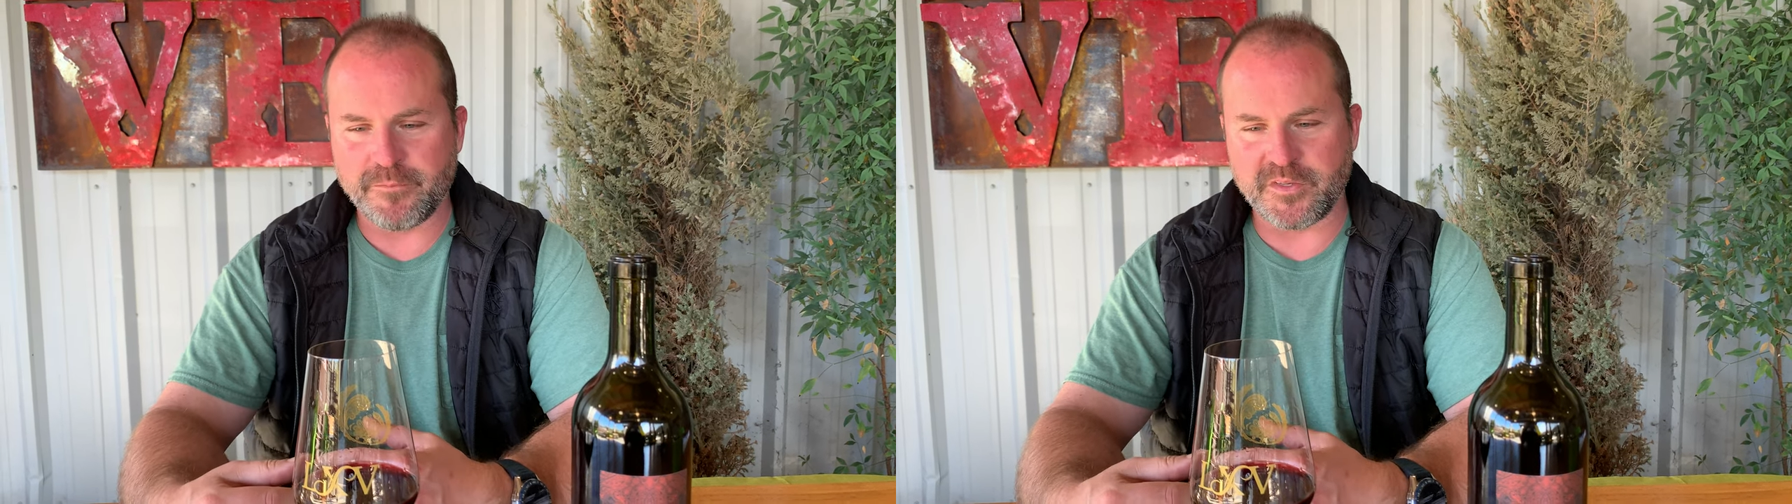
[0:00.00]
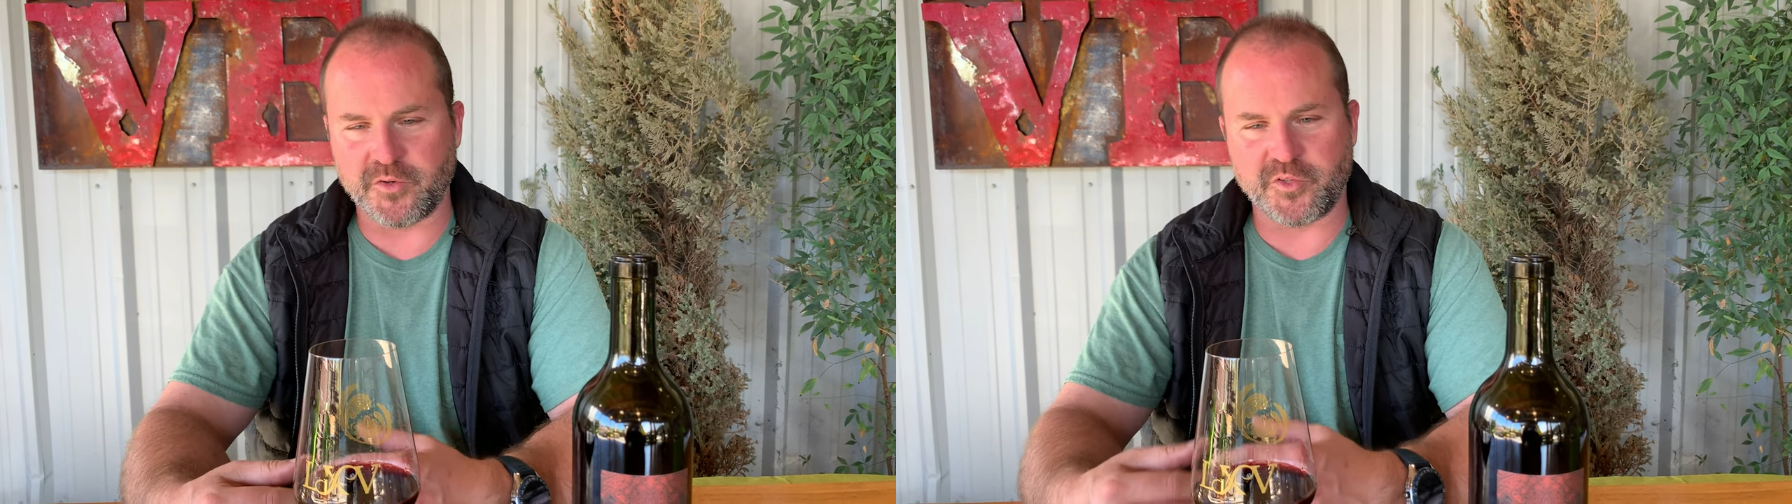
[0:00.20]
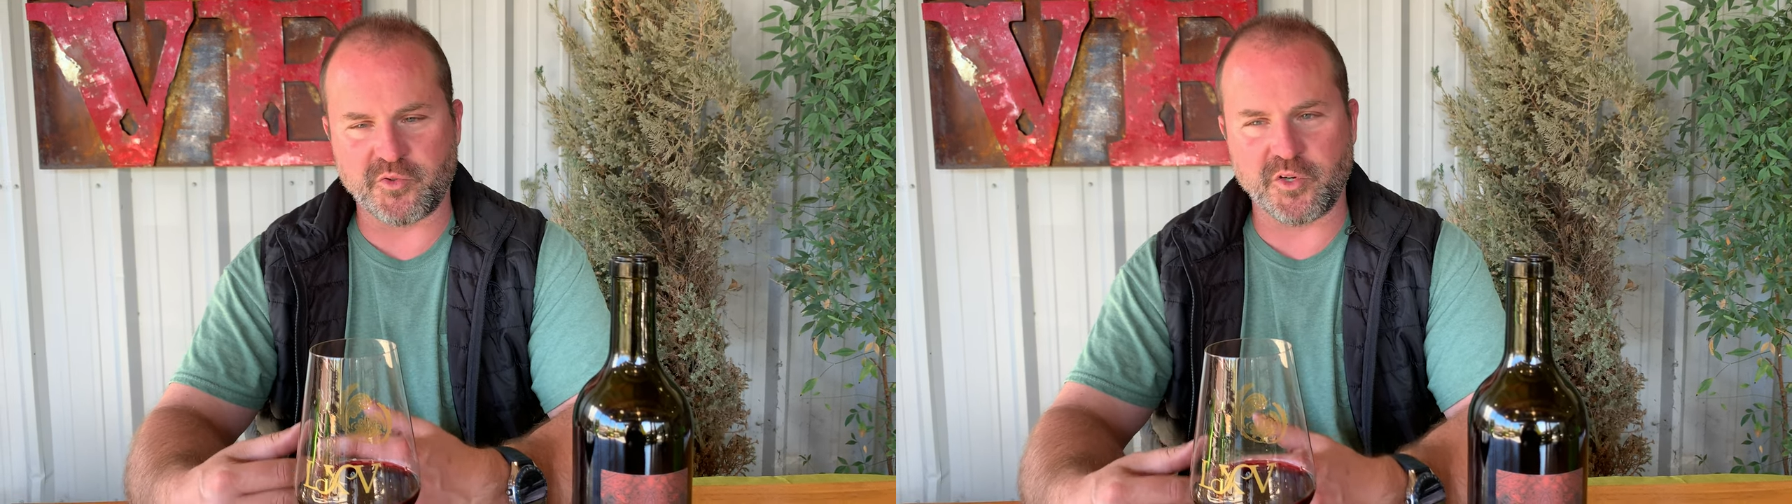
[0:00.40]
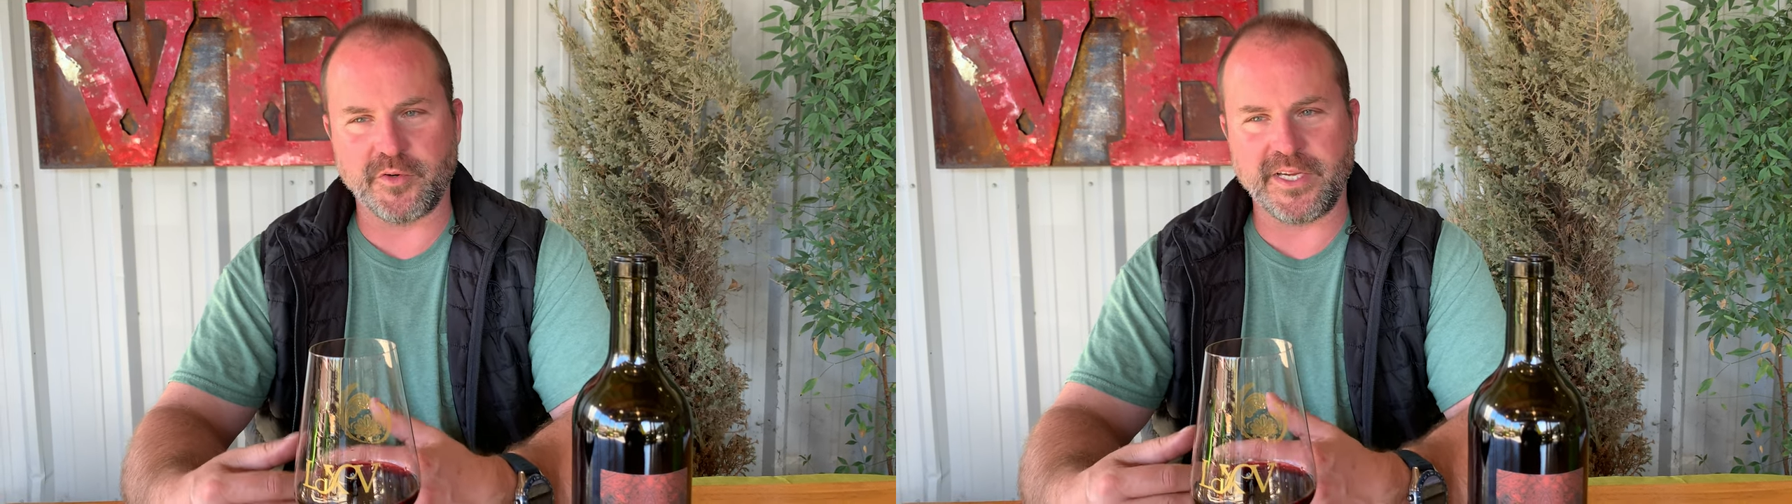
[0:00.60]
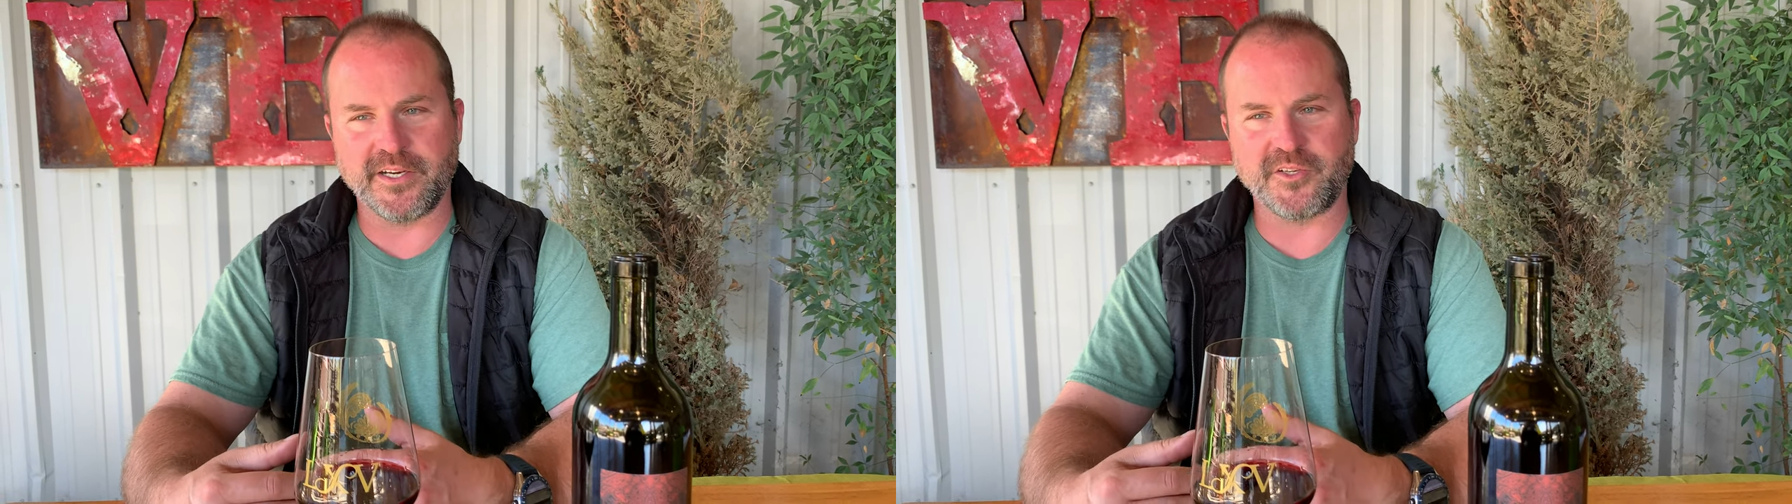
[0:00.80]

So it's really a